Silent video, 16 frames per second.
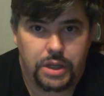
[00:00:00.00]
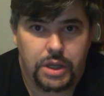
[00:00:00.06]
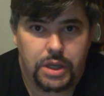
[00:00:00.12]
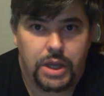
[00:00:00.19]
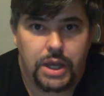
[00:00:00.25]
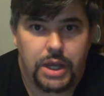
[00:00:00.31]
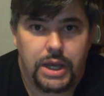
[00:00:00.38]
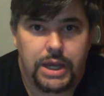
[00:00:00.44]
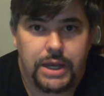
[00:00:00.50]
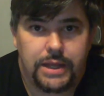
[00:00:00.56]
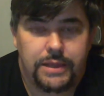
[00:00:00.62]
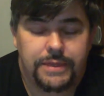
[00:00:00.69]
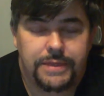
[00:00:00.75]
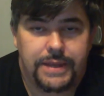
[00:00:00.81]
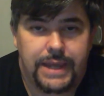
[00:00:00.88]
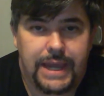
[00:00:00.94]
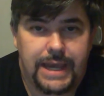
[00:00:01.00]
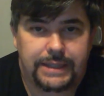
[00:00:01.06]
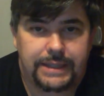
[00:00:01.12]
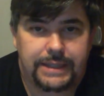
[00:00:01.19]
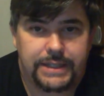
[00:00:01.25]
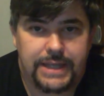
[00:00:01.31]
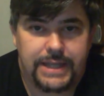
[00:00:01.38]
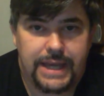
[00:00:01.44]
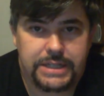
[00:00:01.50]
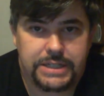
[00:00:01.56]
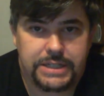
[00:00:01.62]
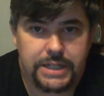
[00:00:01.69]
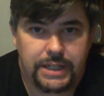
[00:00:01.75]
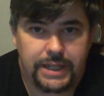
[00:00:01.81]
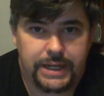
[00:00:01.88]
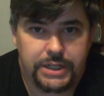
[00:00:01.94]
The Catholic tax
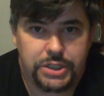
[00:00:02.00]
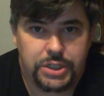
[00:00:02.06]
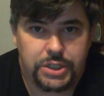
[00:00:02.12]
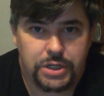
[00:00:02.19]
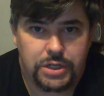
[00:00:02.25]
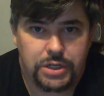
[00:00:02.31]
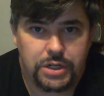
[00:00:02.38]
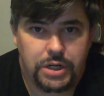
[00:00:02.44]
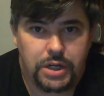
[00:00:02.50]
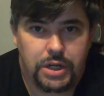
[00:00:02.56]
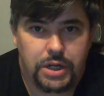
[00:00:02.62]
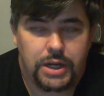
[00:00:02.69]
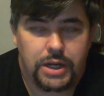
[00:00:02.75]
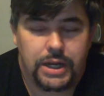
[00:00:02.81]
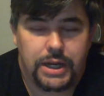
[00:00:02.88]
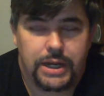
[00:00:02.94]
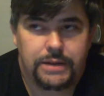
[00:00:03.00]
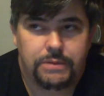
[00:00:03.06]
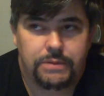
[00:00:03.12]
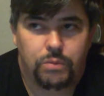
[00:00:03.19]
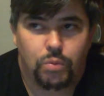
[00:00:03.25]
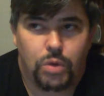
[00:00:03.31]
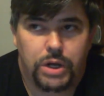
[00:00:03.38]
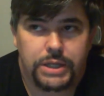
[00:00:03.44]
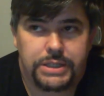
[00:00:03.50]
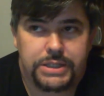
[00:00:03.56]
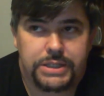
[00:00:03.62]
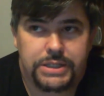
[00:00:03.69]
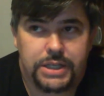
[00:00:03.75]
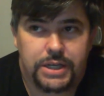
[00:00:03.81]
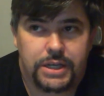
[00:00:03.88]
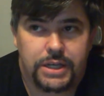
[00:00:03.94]
collector
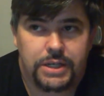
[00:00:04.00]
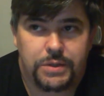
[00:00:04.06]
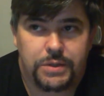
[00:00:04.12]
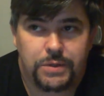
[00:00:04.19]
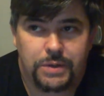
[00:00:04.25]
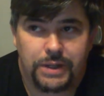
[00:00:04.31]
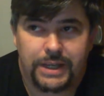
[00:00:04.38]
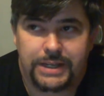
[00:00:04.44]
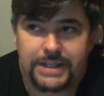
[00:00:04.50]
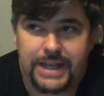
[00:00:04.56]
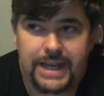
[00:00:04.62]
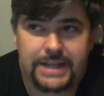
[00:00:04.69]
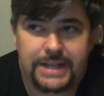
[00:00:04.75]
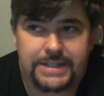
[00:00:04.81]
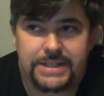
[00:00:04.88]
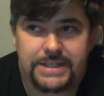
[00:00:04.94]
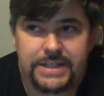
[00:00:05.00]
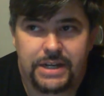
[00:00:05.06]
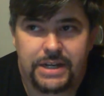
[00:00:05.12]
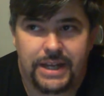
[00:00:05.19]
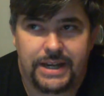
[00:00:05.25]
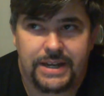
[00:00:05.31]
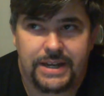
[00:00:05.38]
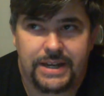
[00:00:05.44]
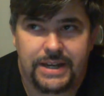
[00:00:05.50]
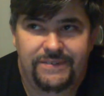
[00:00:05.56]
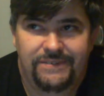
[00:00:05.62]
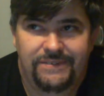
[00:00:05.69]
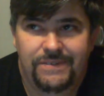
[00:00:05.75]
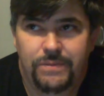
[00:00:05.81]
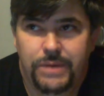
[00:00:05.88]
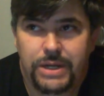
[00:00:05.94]
wants to collect taxes. They're like,
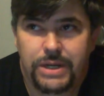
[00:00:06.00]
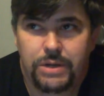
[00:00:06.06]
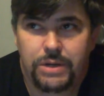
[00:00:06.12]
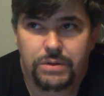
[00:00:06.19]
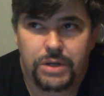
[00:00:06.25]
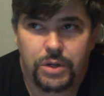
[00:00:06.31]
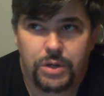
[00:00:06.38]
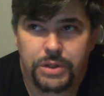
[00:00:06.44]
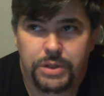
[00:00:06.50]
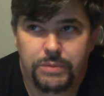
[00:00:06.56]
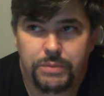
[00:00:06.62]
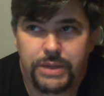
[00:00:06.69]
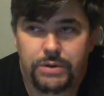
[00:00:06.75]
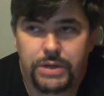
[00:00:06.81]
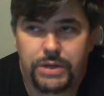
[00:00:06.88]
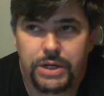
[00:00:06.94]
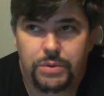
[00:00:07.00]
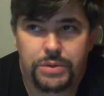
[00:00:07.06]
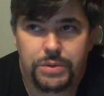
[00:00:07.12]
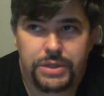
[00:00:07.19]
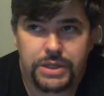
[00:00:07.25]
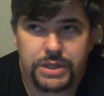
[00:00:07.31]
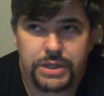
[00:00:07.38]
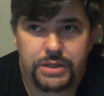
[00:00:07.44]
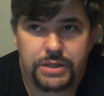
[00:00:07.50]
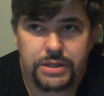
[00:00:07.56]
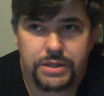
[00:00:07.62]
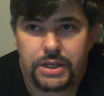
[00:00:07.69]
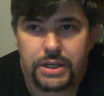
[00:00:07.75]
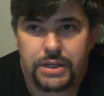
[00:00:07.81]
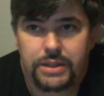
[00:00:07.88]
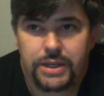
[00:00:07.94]
we don't know that. We don't know the
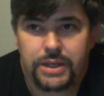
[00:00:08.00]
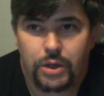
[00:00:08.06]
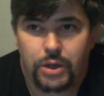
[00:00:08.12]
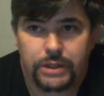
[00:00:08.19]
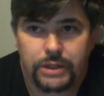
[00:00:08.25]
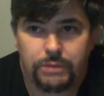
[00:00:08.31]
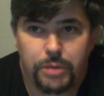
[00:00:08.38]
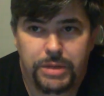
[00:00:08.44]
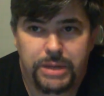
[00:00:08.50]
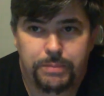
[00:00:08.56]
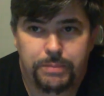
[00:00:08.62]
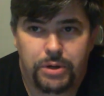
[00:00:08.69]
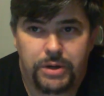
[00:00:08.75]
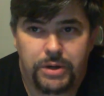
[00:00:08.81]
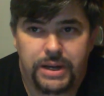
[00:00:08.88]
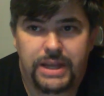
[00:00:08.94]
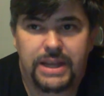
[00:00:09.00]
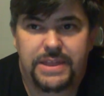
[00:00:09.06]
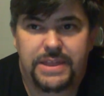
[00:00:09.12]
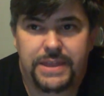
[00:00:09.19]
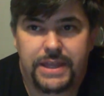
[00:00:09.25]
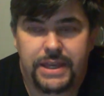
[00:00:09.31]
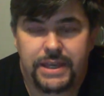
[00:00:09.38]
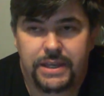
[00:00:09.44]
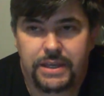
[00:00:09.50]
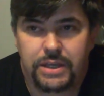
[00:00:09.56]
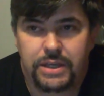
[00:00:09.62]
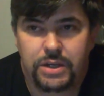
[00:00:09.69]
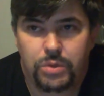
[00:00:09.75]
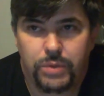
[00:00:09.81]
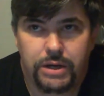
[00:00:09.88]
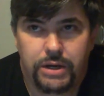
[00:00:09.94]
Holy Roman Emperor anything. You
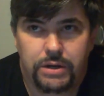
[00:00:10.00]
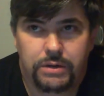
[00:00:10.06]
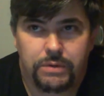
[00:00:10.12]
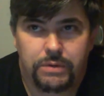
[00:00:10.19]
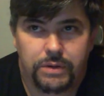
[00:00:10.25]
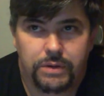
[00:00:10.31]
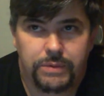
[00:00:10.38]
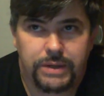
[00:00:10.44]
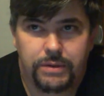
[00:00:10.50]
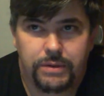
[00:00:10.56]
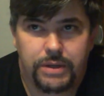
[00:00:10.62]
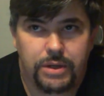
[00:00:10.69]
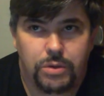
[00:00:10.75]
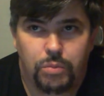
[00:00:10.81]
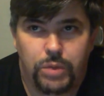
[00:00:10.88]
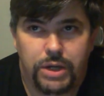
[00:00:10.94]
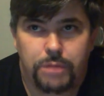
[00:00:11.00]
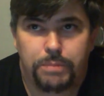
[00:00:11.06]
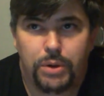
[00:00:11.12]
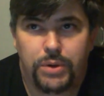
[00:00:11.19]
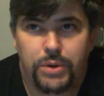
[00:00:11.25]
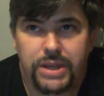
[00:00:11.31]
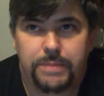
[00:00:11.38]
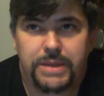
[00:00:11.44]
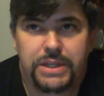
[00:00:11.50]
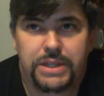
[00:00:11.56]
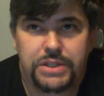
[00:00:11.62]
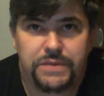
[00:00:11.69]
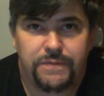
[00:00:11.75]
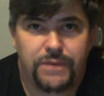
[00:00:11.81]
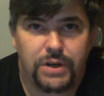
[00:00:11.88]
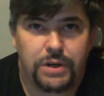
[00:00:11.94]
know, we're Bohemians
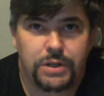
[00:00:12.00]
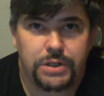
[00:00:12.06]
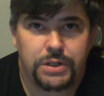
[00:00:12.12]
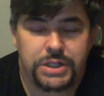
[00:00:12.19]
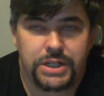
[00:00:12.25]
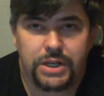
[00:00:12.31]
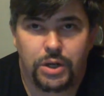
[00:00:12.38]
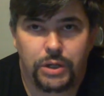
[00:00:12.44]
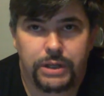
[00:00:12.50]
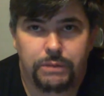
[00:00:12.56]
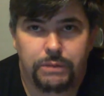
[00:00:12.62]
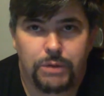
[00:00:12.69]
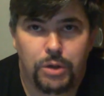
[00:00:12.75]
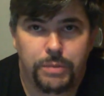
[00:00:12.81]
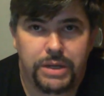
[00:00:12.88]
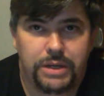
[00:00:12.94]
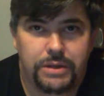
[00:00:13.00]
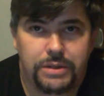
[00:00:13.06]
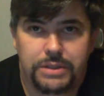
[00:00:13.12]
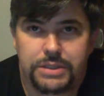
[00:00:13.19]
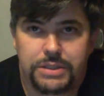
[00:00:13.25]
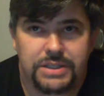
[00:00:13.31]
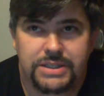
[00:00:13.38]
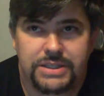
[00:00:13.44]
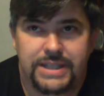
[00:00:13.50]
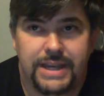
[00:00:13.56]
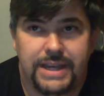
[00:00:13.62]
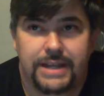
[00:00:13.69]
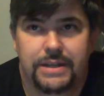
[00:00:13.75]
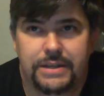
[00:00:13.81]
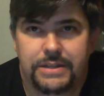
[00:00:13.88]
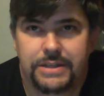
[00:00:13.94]
first and Holy Roman
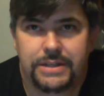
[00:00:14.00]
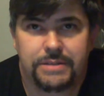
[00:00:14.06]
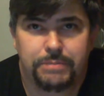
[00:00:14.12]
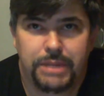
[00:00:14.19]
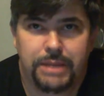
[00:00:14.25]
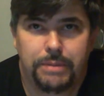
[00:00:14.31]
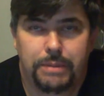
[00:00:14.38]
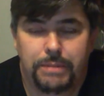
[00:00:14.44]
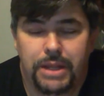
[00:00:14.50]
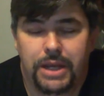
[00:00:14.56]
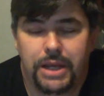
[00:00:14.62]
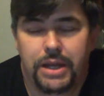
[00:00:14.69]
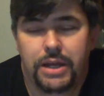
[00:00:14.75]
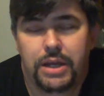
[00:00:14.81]
second, and blah blah blah.